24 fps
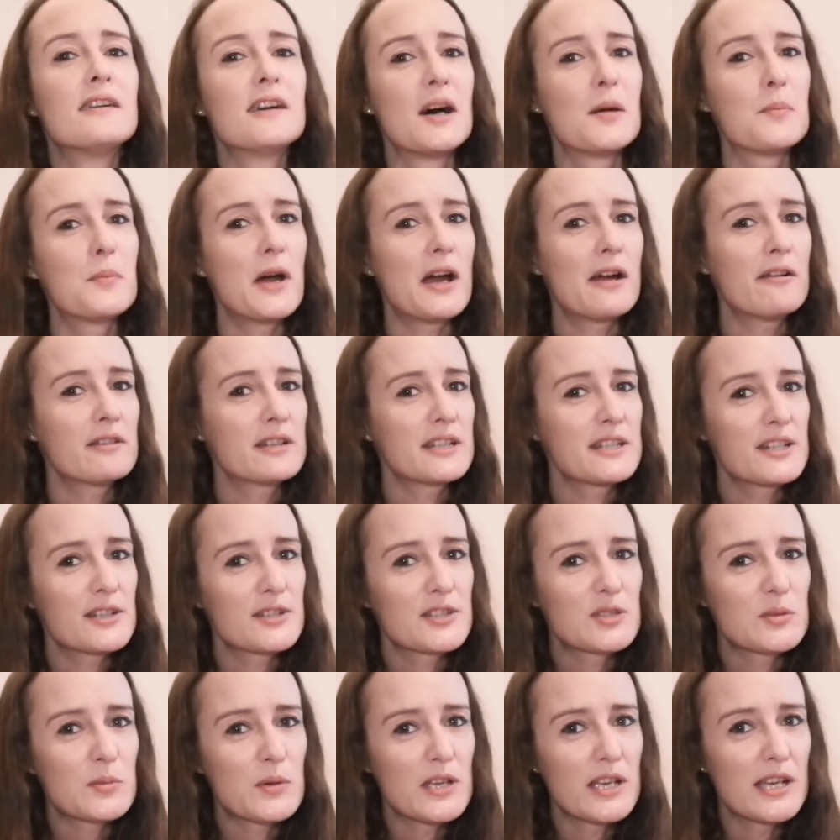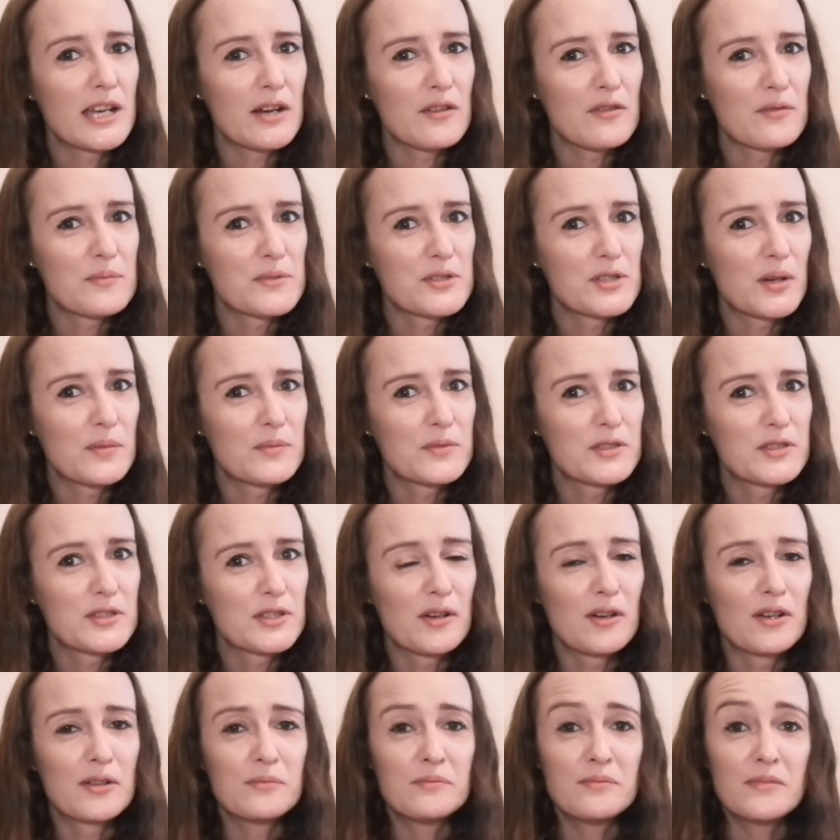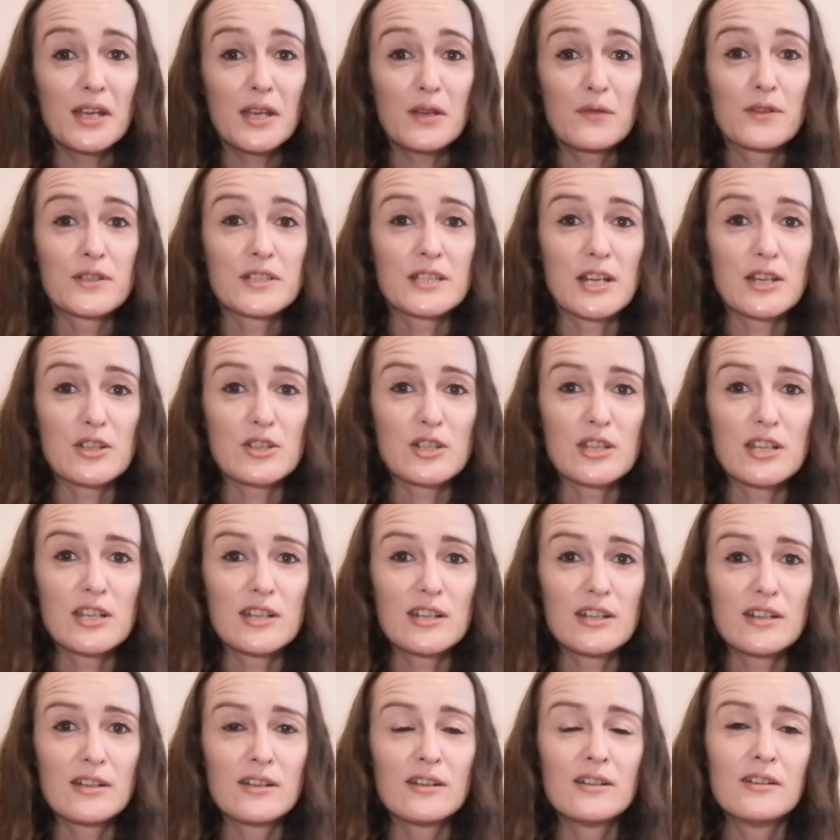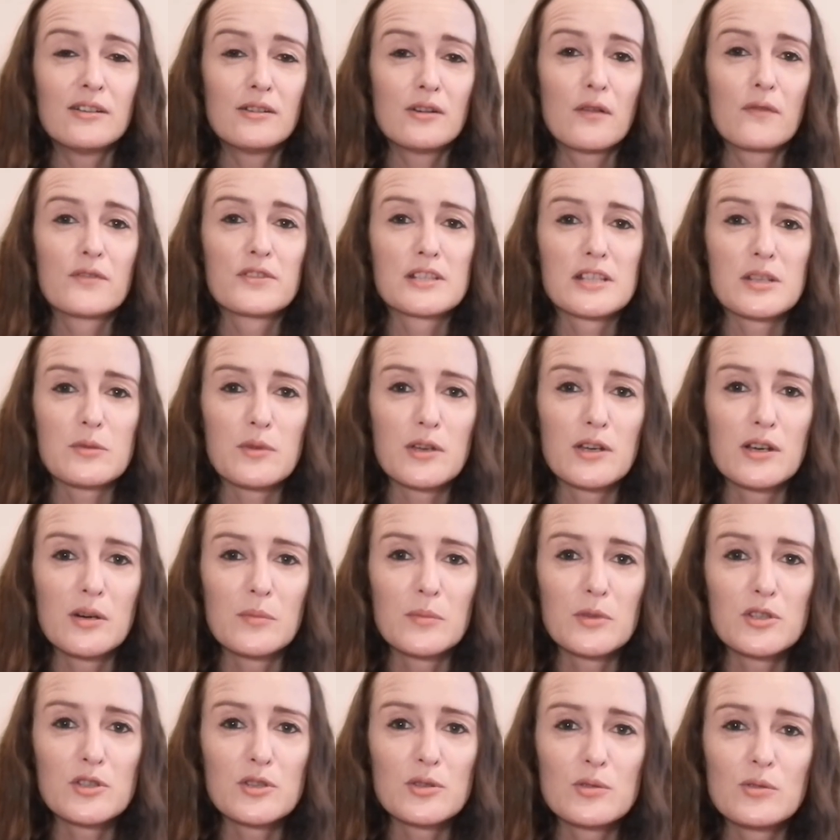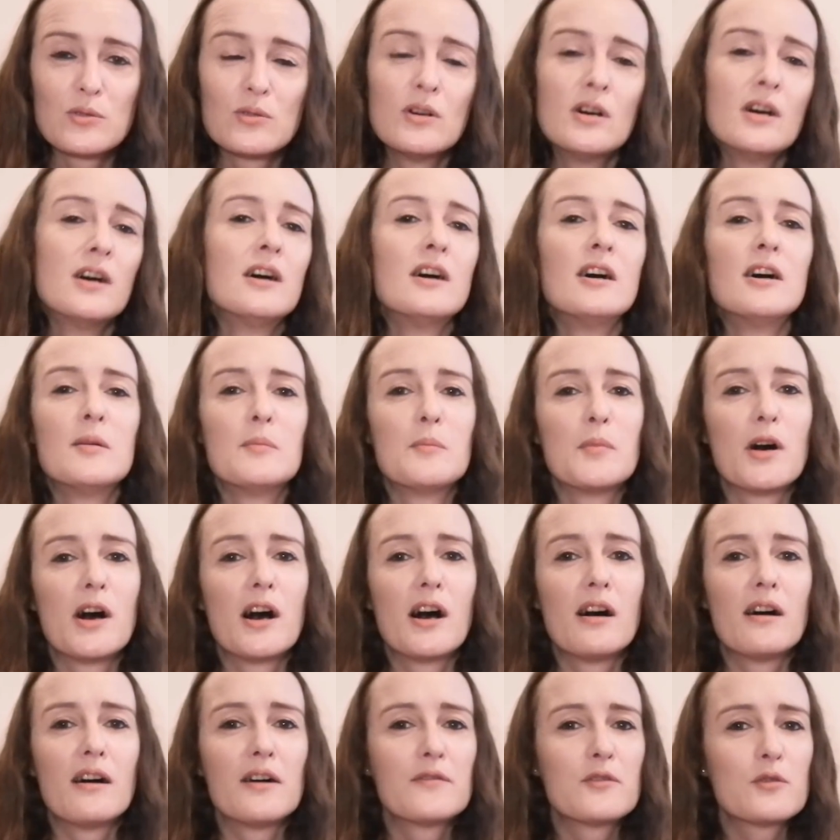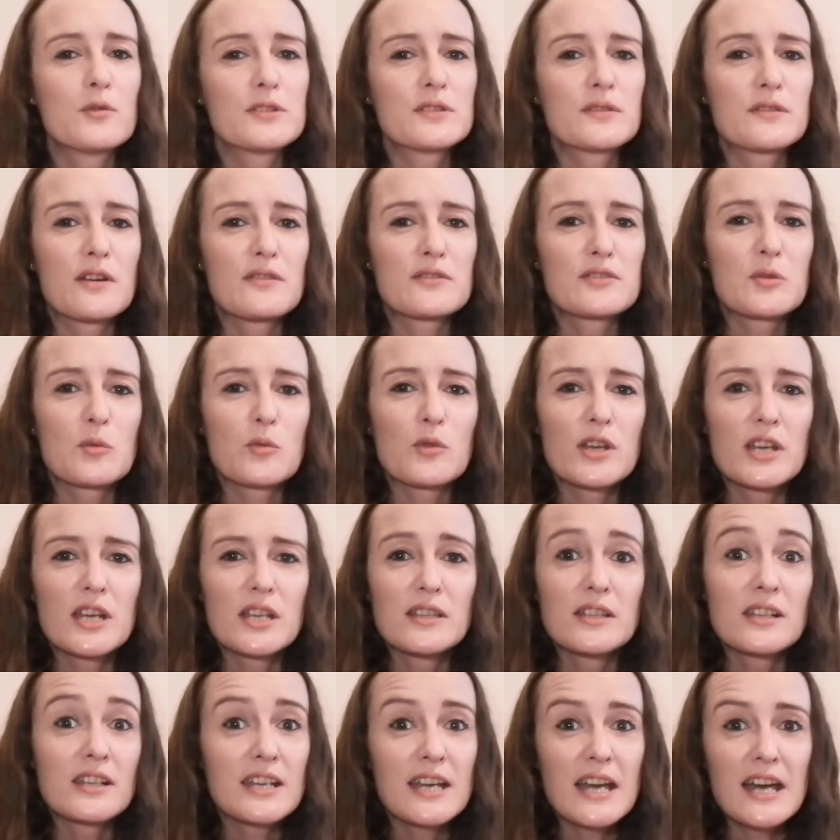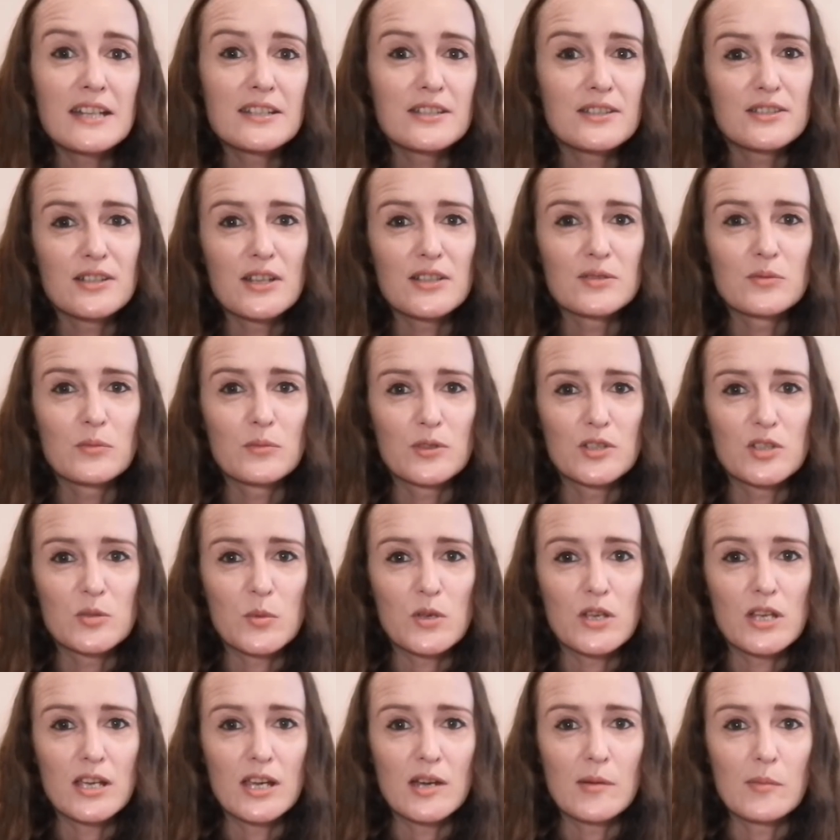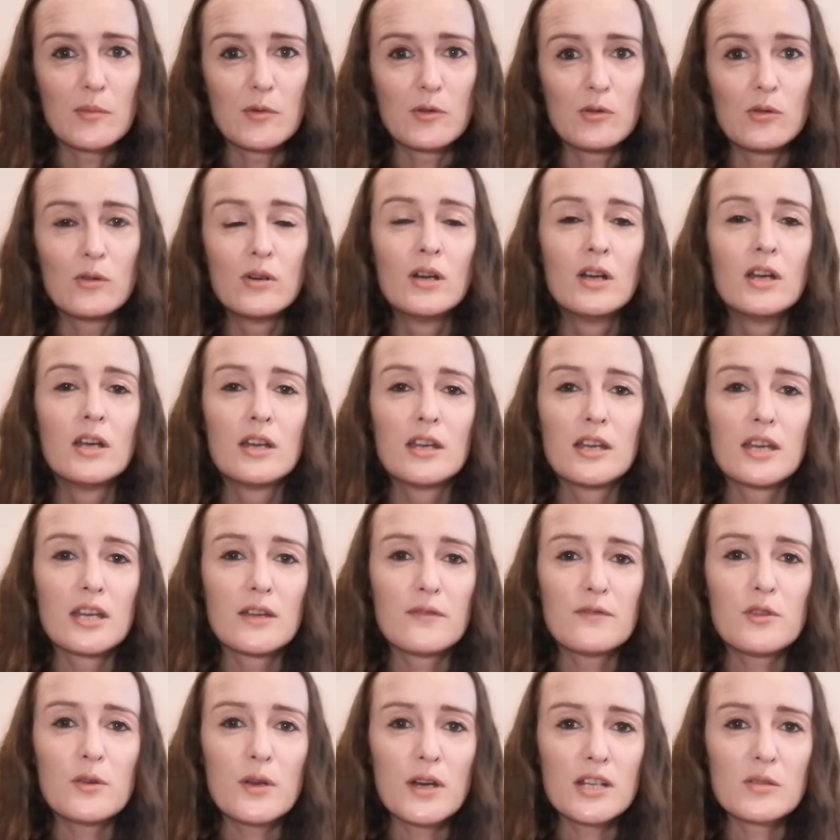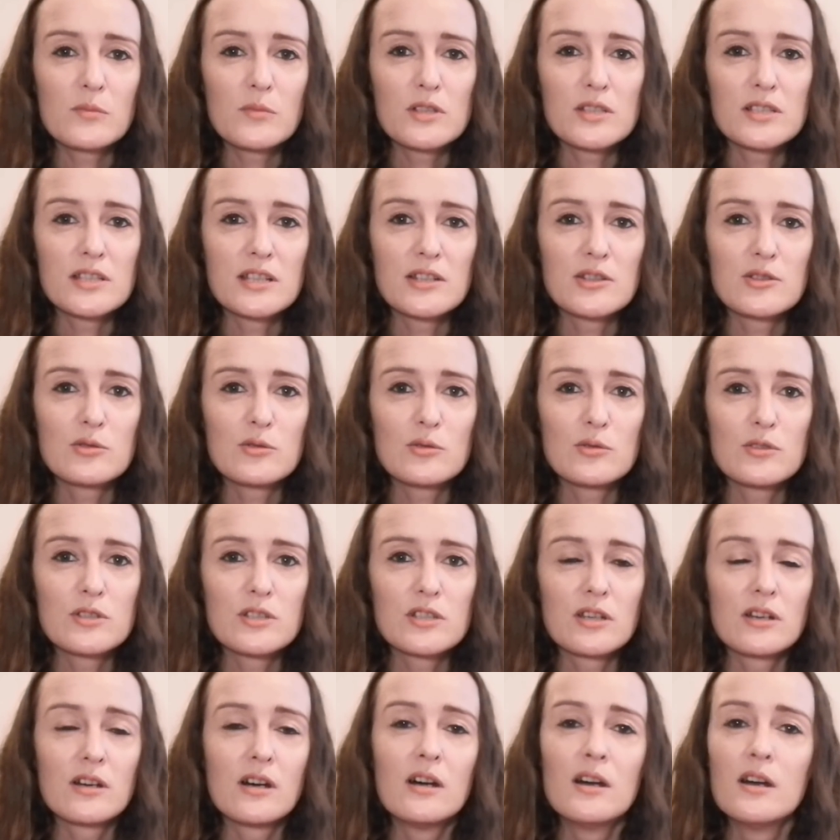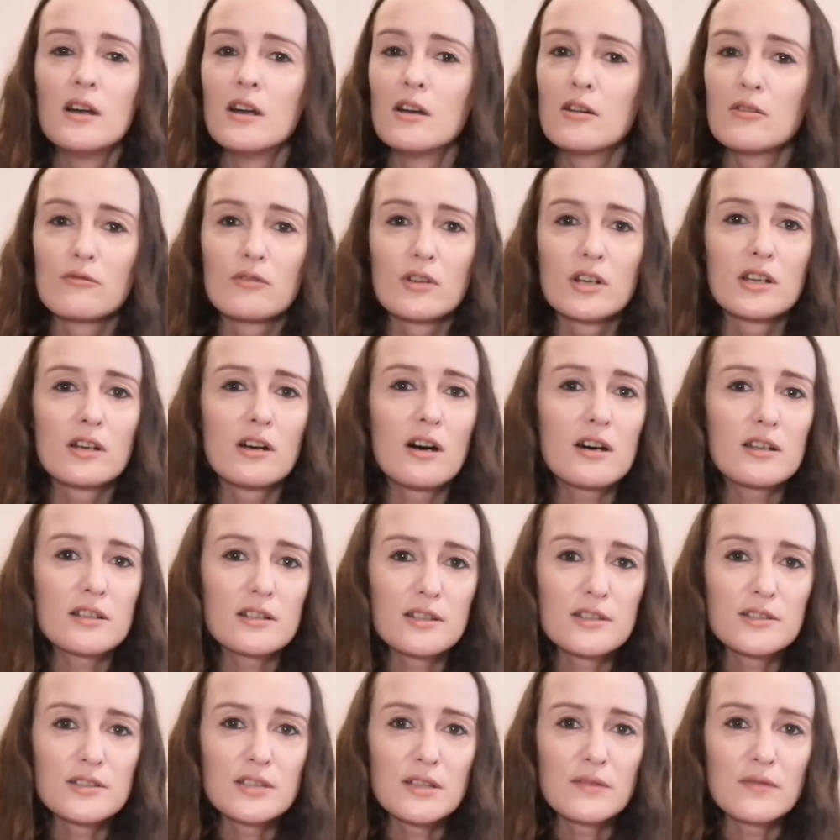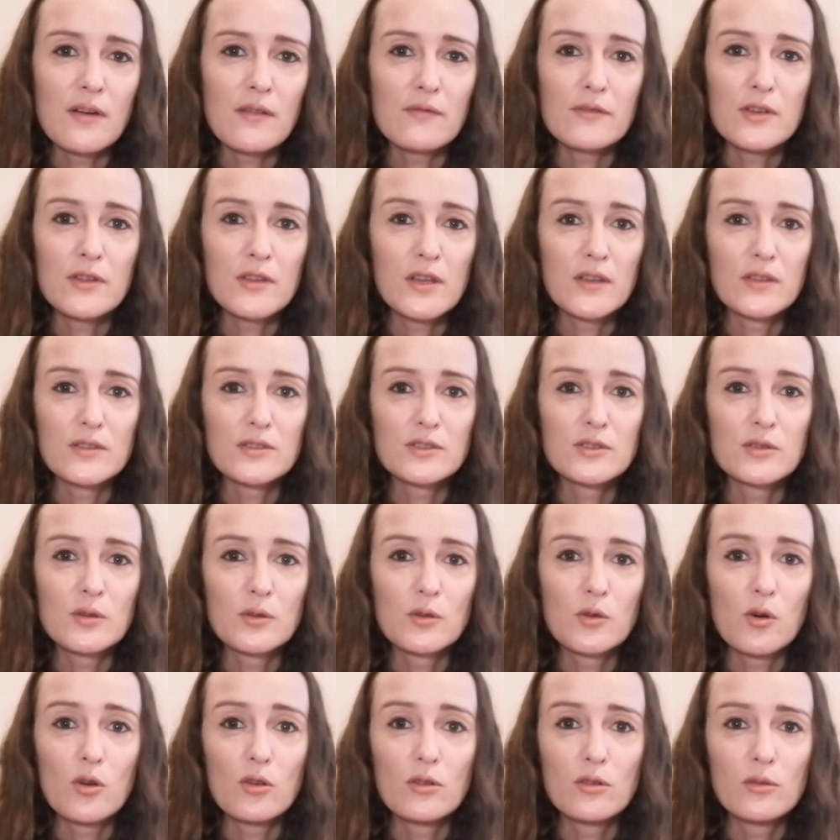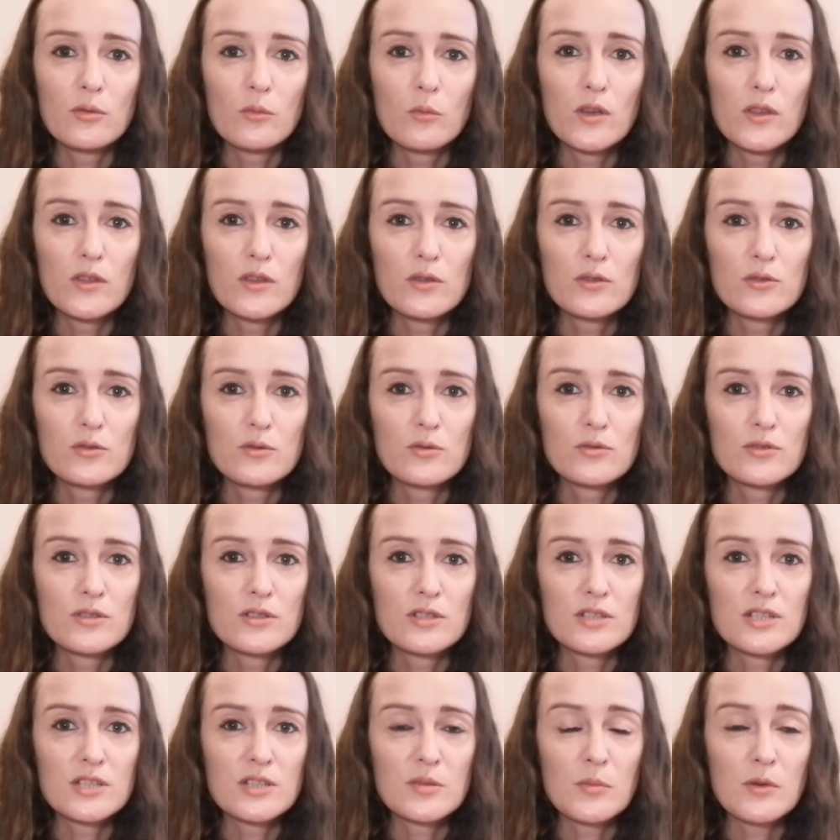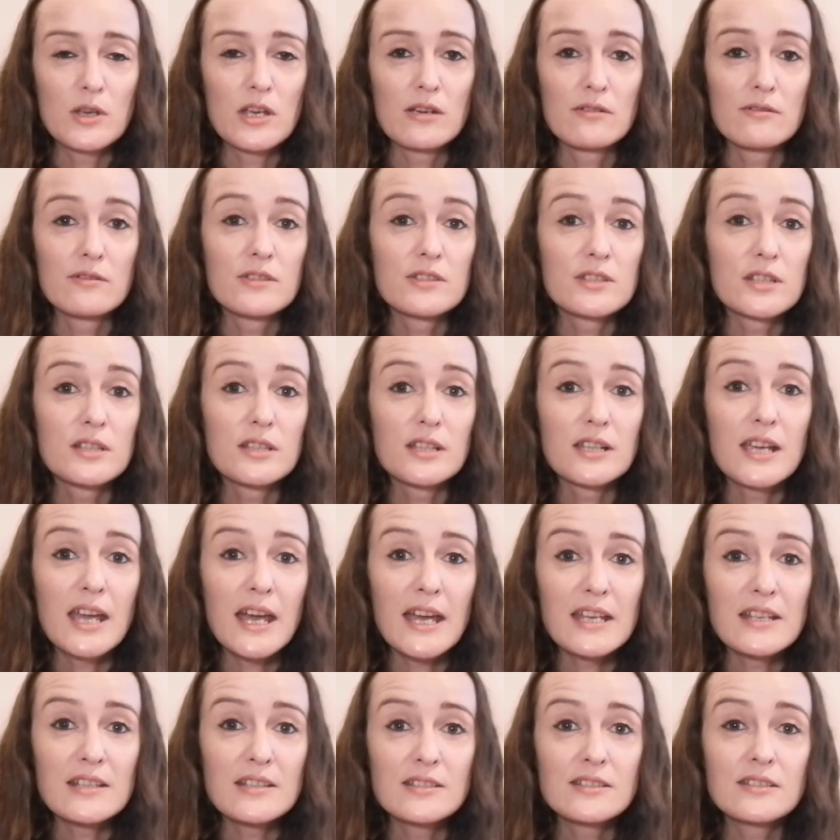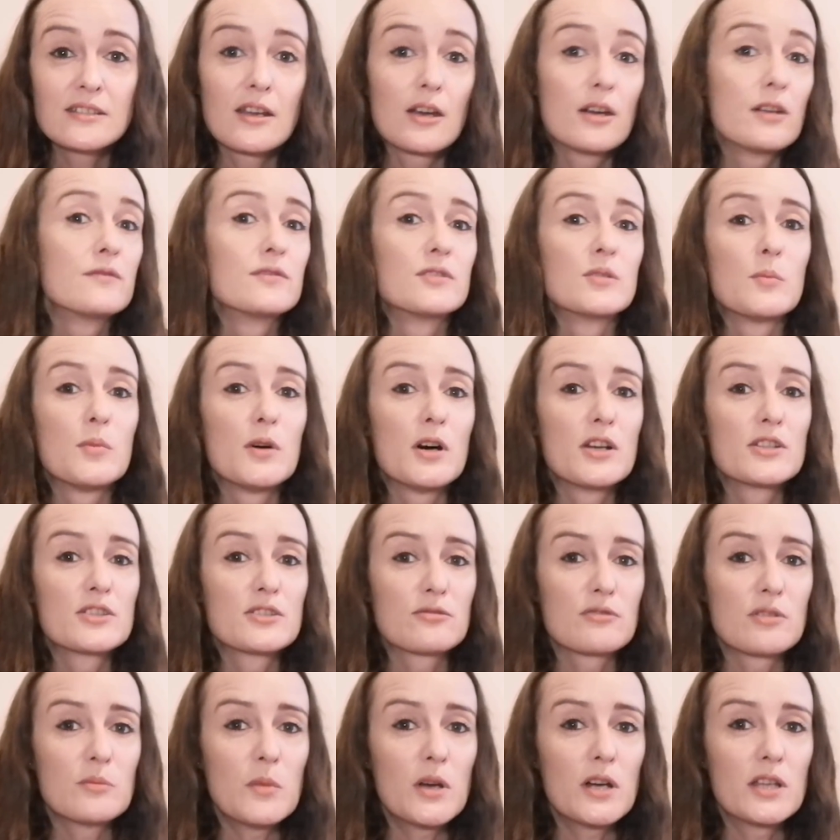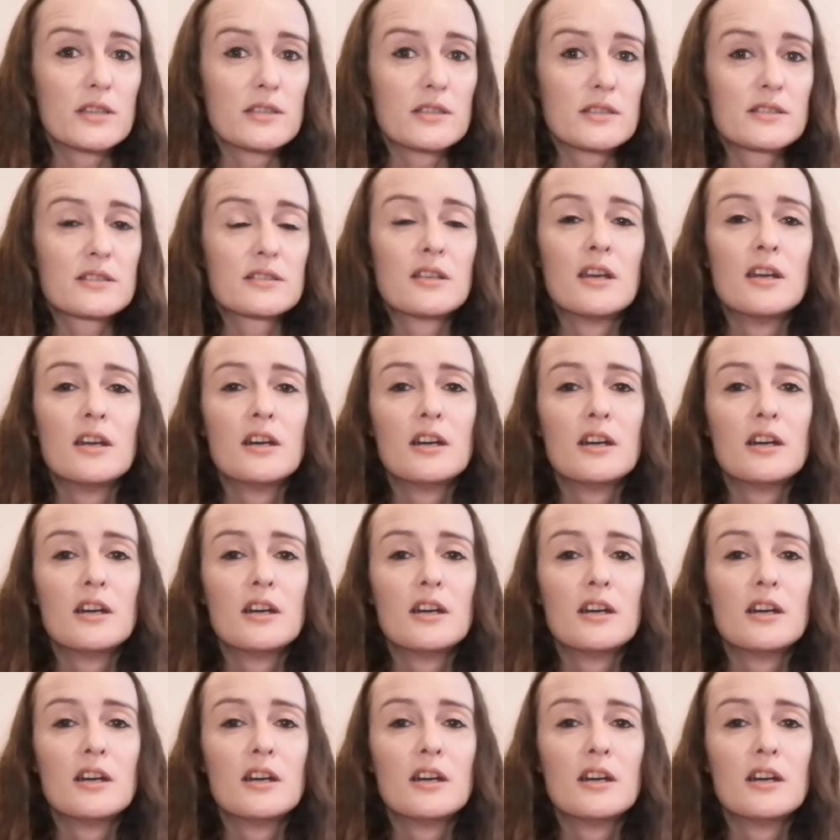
apparently does speak out from time to time, if it's actually her. Obviously, we can't be sure. But I've always found it weird that Candus doesn't want to speak out more. If you had a missing daughter, regardless of everything that's gone on with your daughter's disappearance and the case over the past three months,